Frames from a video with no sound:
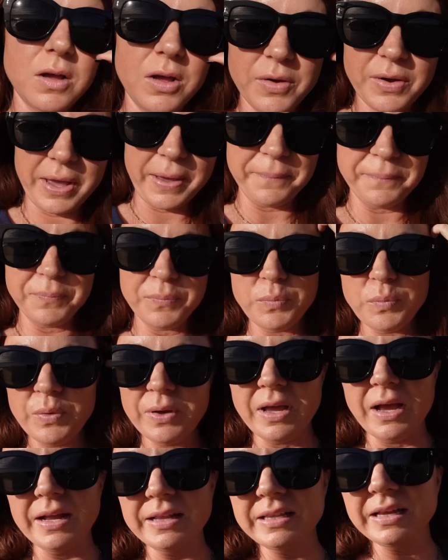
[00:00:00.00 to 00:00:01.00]
Okay,
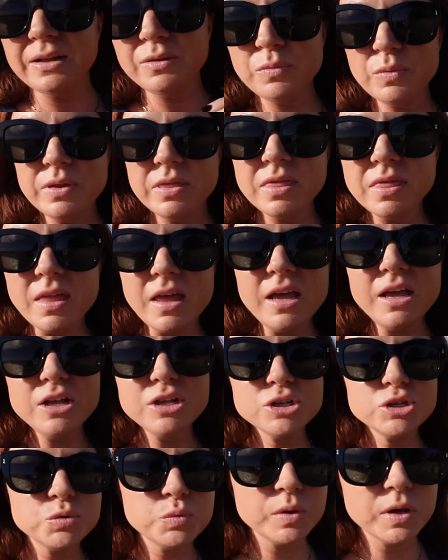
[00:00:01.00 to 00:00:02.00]
we got done with
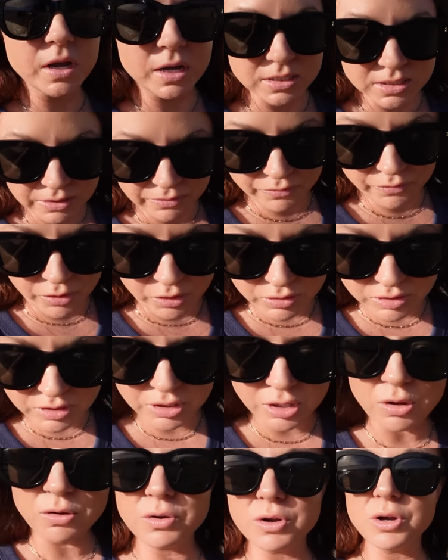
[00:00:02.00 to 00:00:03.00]
lunch. We got some
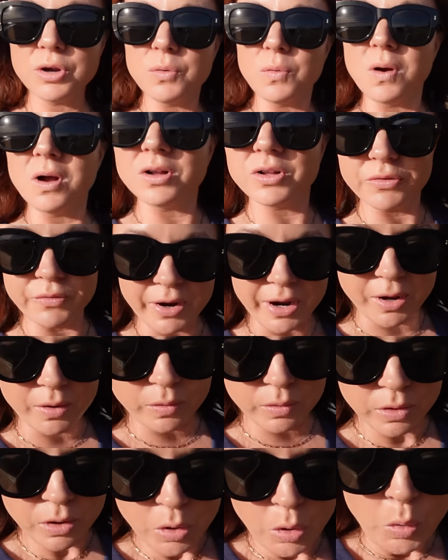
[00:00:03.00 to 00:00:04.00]
frozen yogurt, walked
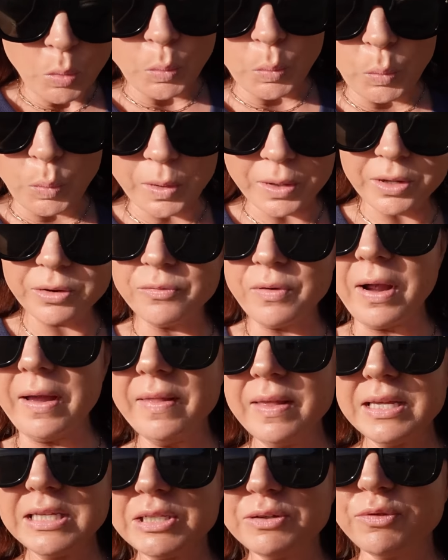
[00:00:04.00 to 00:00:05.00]
around. One of
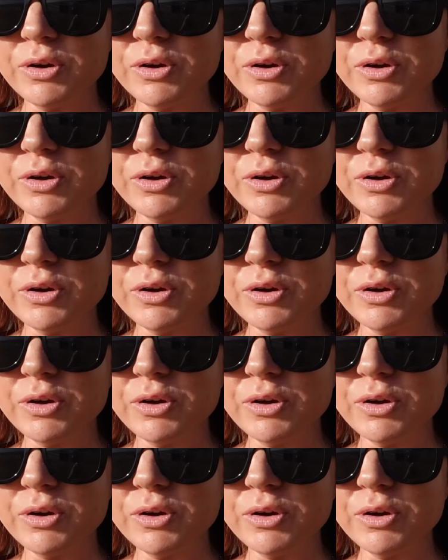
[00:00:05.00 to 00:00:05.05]
Rylee's